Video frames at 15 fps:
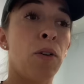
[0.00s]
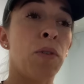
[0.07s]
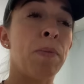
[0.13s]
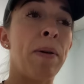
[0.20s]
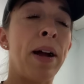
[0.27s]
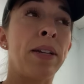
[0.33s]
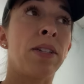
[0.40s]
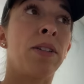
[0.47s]
over the
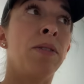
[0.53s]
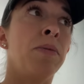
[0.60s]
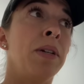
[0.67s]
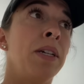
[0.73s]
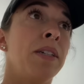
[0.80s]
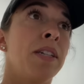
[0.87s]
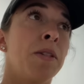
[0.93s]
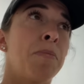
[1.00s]
past 2
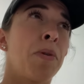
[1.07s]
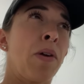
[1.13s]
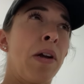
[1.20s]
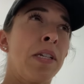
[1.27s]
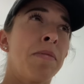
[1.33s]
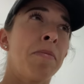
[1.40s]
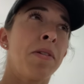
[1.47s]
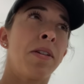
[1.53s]
weeks, has
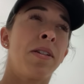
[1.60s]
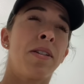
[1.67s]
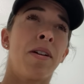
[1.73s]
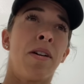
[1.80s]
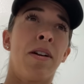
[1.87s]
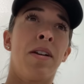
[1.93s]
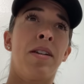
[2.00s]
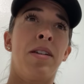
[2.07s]
progressively
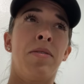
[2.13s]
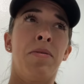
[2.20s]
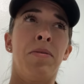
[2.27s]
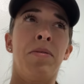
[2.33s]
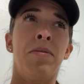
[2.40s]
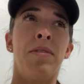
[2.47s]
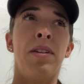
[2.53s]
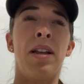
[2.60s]
started to
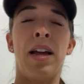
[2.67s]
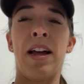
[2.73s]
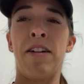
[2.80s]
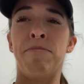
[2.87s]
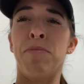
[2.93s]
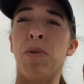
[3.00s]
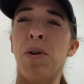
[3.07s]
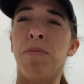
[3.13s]
have
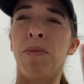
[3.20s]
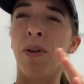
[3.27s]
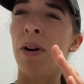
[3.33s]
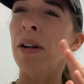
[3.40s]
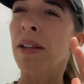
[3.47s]
more and more